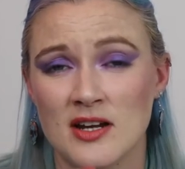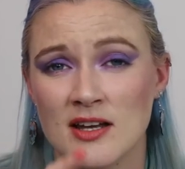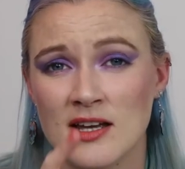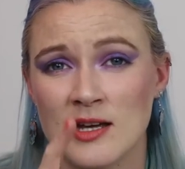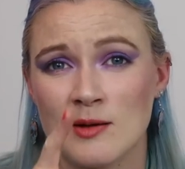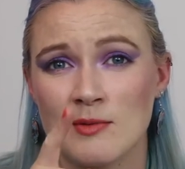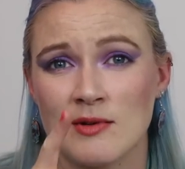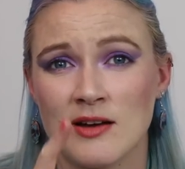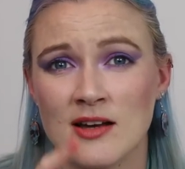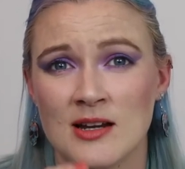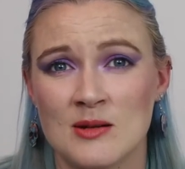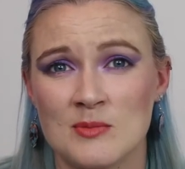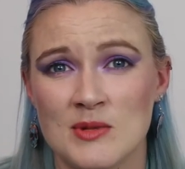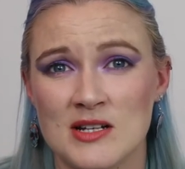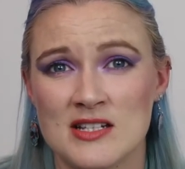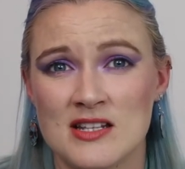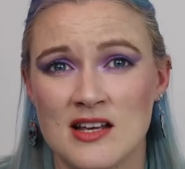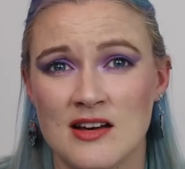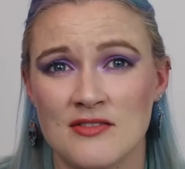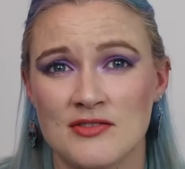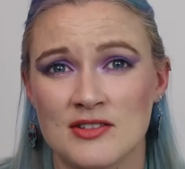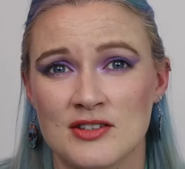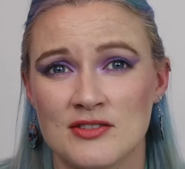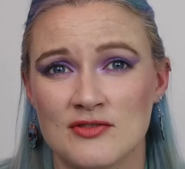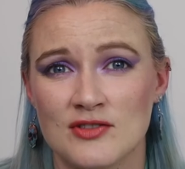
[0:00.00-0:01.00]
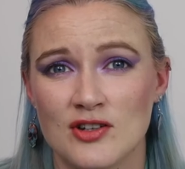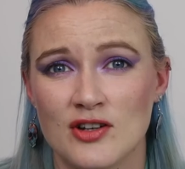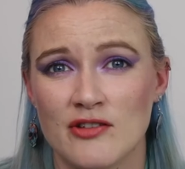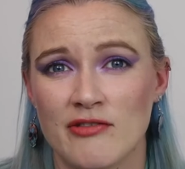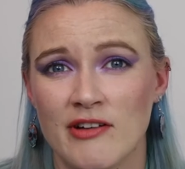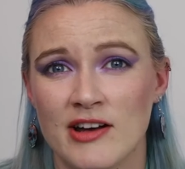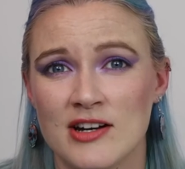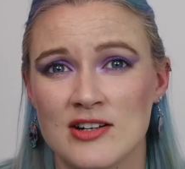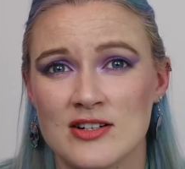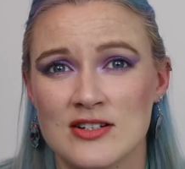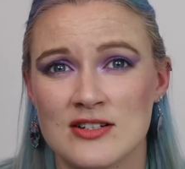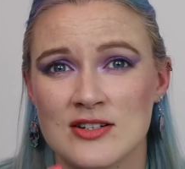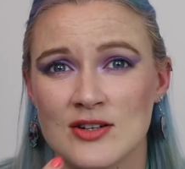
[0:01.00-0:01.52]
I keep looking at myself in the
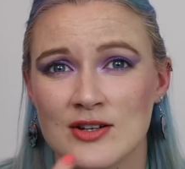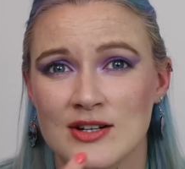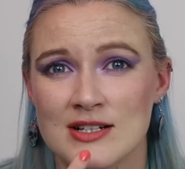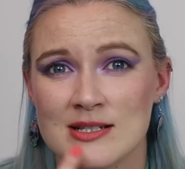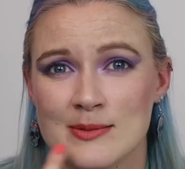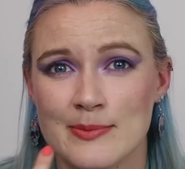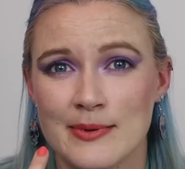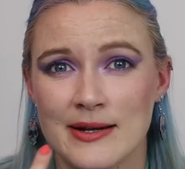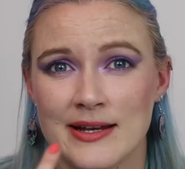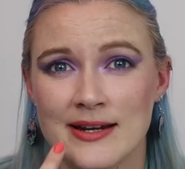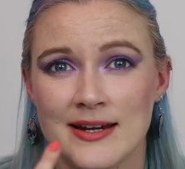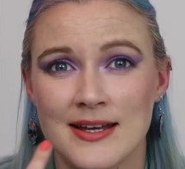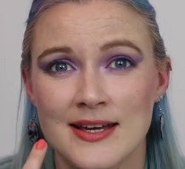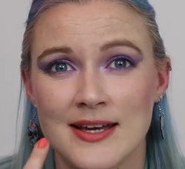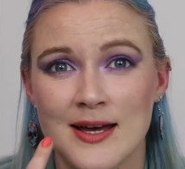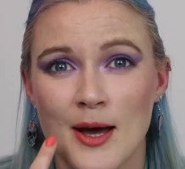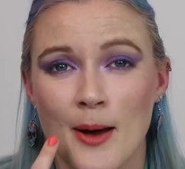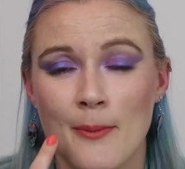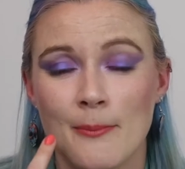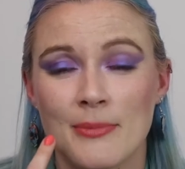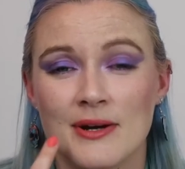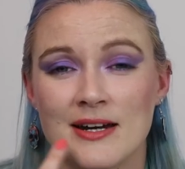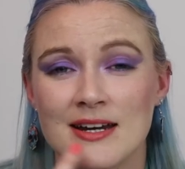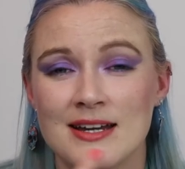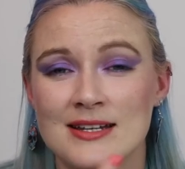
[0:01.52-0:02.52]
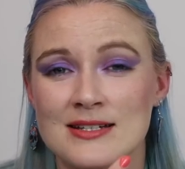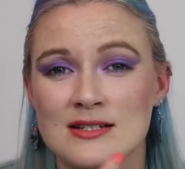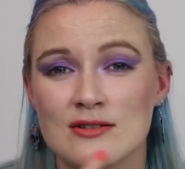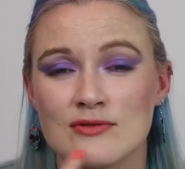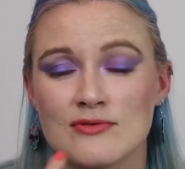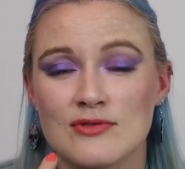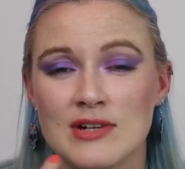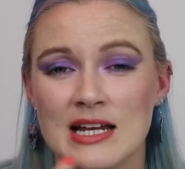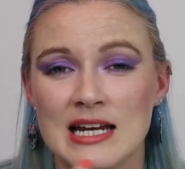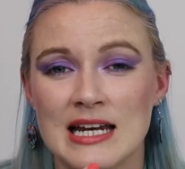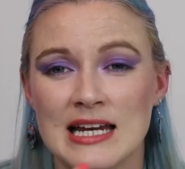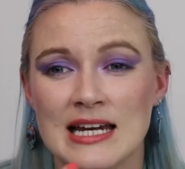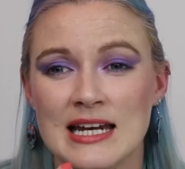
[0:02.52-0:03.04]
viewfinder to explain, but it is a
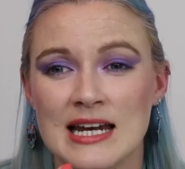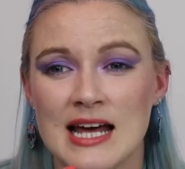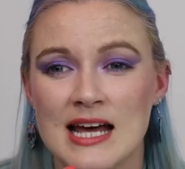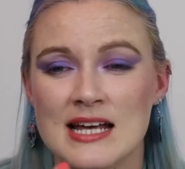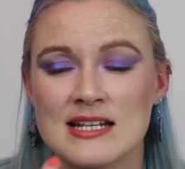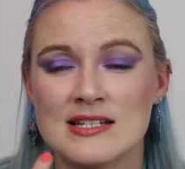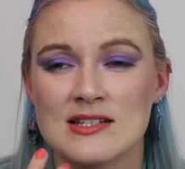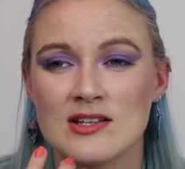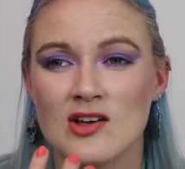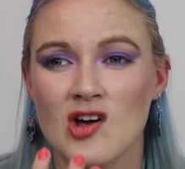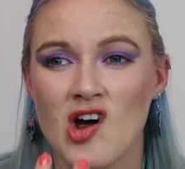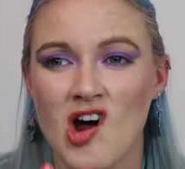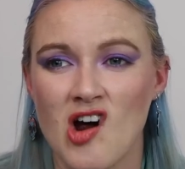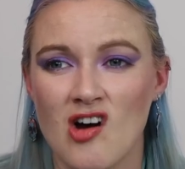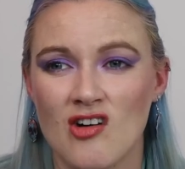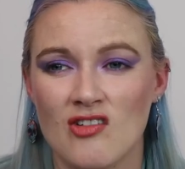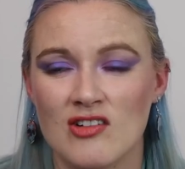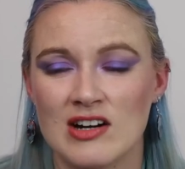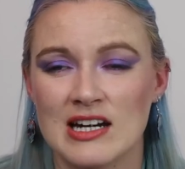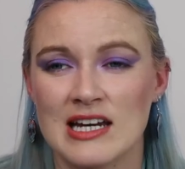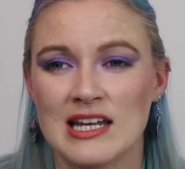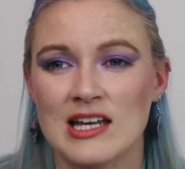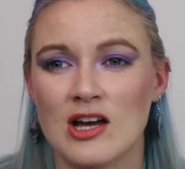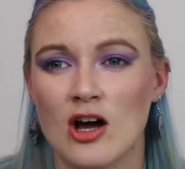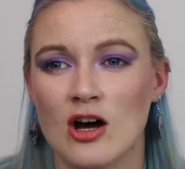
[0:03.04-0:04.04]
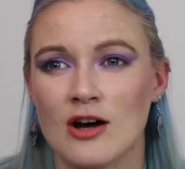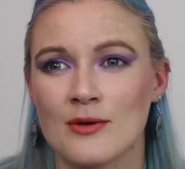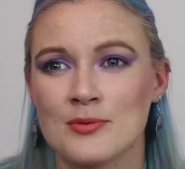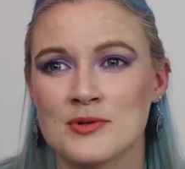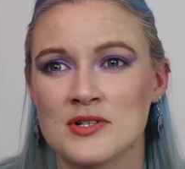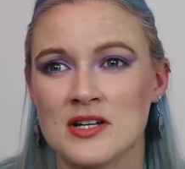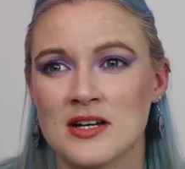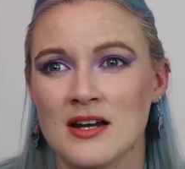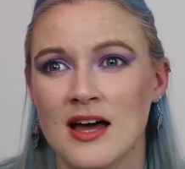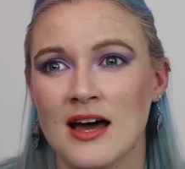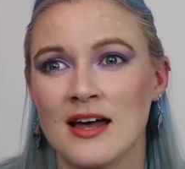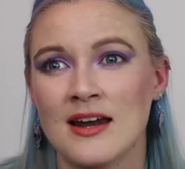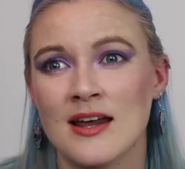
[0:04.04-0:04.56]
really nice corally
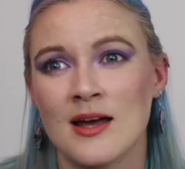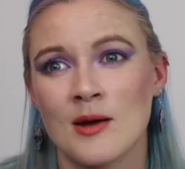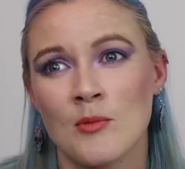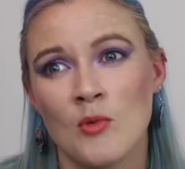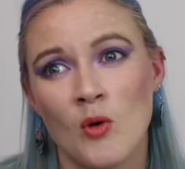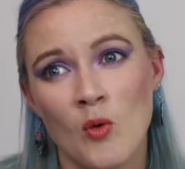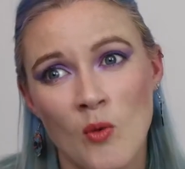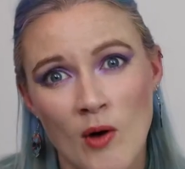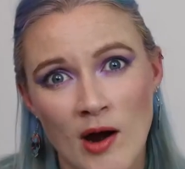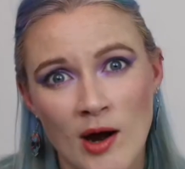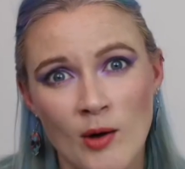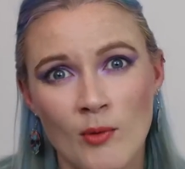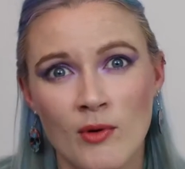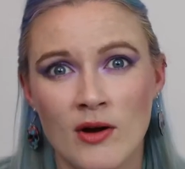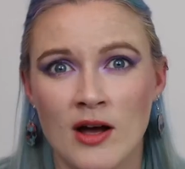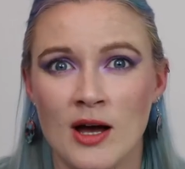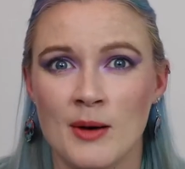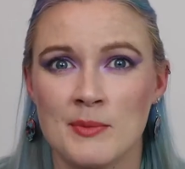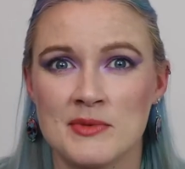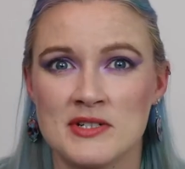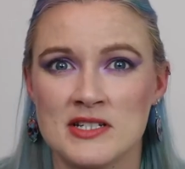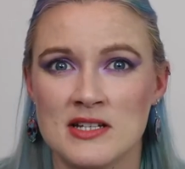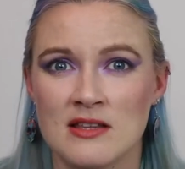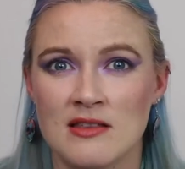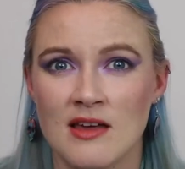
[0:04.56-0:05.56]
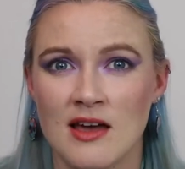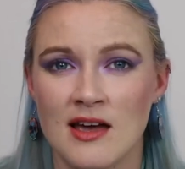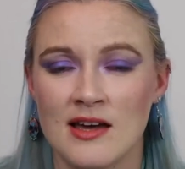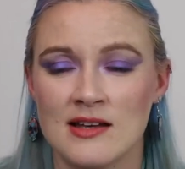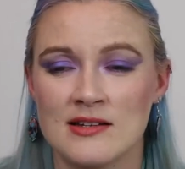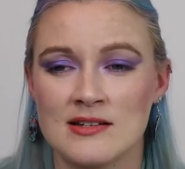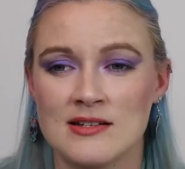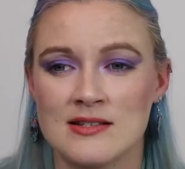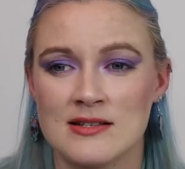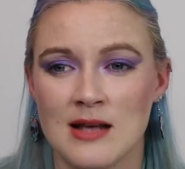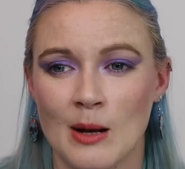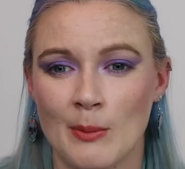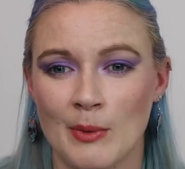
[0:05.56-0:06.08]
option, and I'm aware we're coming to the
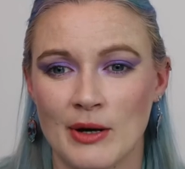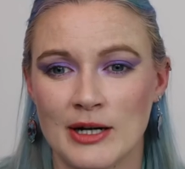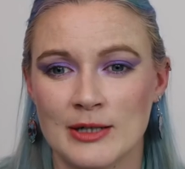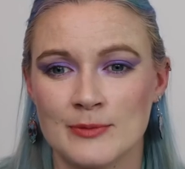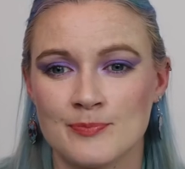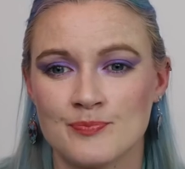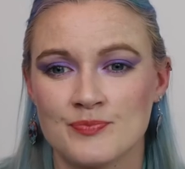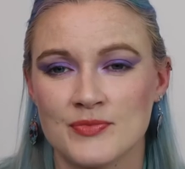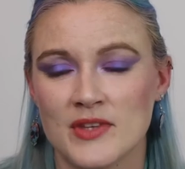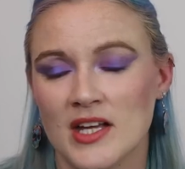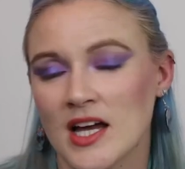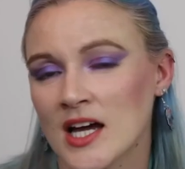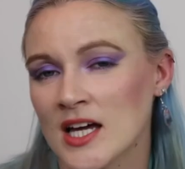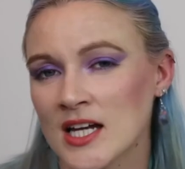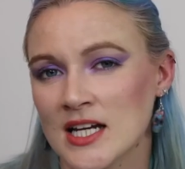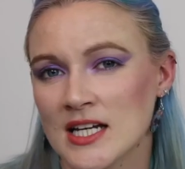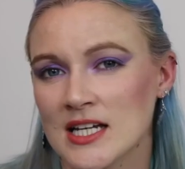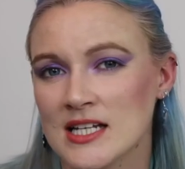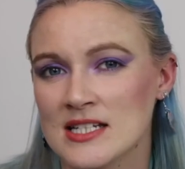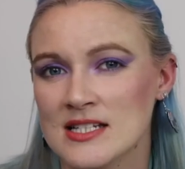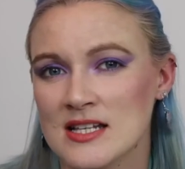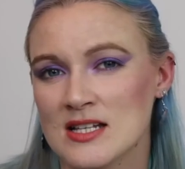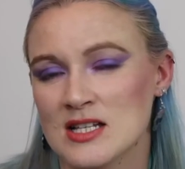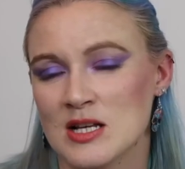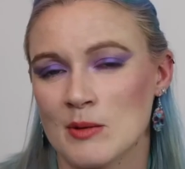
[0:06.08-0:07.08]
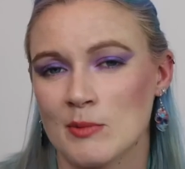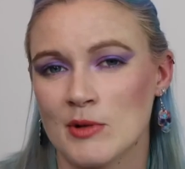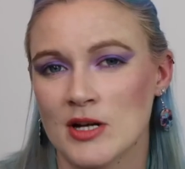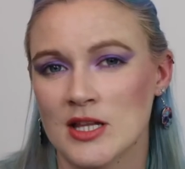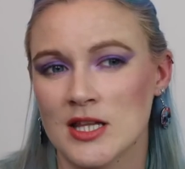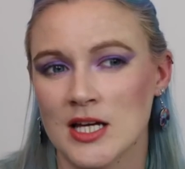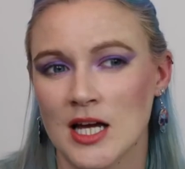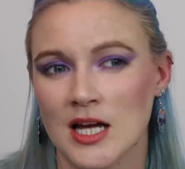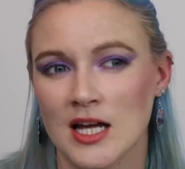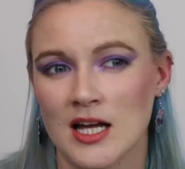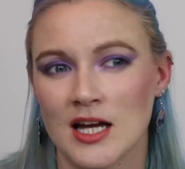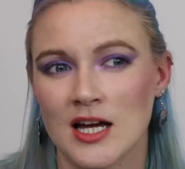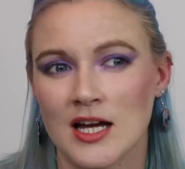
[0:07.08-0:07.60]
end of summer and it is a summer
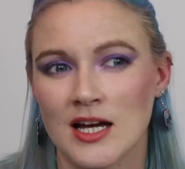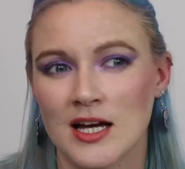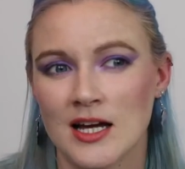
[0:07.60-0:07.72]
thing.